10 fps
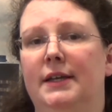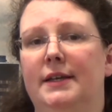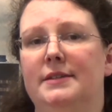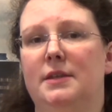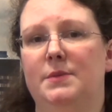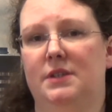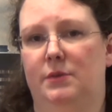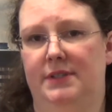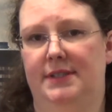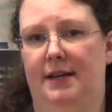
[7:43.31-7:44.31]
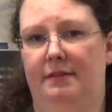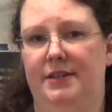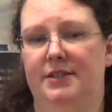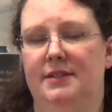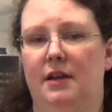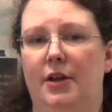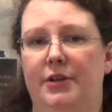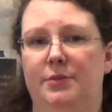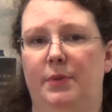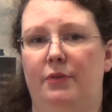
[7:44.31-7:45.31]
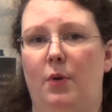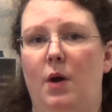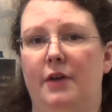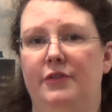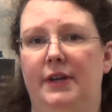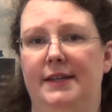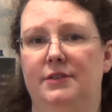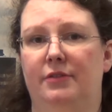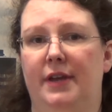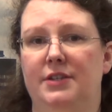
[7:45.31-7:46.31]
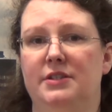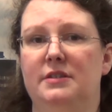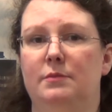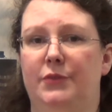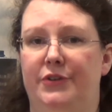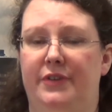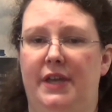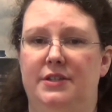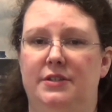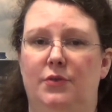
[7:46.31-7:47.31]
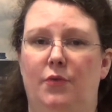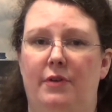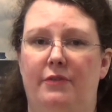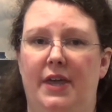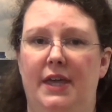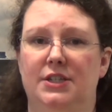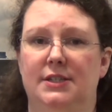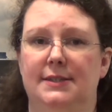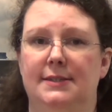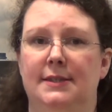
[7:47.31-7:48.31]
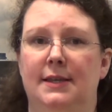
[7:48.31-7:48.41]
Subsequent declarations are going to be required for later creations, modifications or revocations.